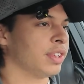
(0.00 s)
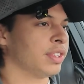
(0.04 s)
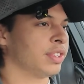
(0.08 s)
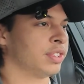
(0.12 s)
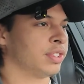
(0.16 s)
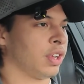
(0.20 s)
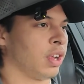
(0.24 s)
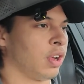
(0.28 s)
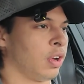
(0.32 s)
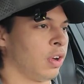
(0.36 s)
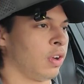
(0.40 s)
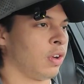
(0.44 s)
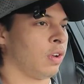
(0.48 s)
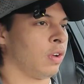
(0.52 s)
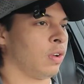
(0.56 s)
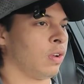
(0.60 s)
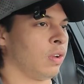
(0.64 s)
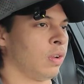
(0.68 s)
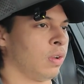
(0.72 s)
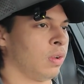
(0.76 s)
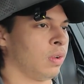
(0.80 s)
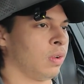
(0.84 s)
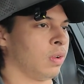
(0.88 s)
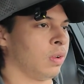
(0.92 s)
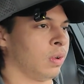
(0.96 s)

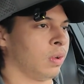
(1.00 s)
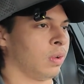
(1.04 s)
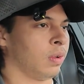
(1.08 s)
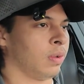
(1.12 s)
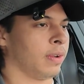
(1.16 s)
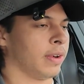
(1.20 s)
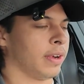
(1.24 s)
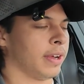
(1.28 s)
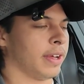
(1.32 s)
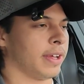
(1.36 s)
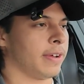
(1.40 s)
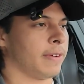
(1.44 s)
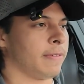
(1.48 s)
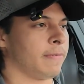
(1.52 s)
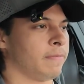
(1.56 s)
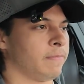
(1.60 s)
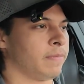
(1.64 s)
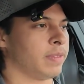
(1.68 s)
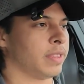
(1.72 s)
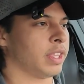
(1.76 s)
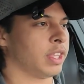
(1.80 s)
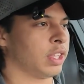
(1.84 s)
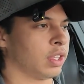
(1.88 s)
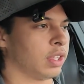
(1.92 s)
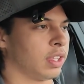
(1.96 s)
So
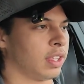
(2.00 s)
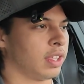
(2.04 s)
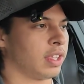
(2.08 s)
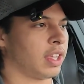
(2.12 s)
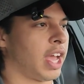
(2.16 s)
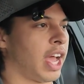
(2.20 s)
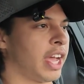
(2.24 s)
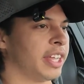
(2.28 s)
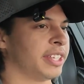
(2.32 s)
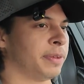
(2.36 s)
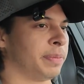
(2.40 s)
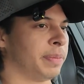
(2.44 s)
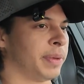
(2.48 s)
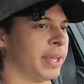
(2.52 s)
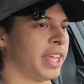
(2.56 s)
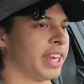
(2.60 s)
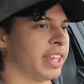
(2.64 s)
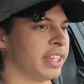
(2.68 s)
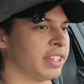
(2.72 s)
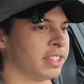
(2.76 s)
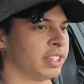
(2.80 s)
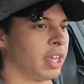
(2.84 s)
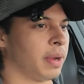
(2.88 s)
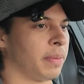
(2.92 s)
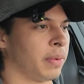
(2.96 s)
at the
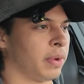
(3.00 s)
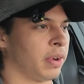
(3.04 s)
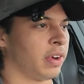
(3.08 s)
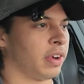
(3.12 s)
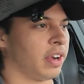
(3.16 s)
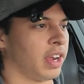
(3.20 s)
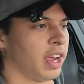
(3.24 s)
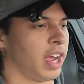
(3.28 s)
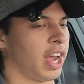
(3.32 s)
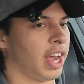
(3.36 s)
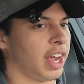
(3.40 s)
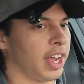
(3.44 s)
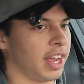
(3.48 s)
beginning of summer,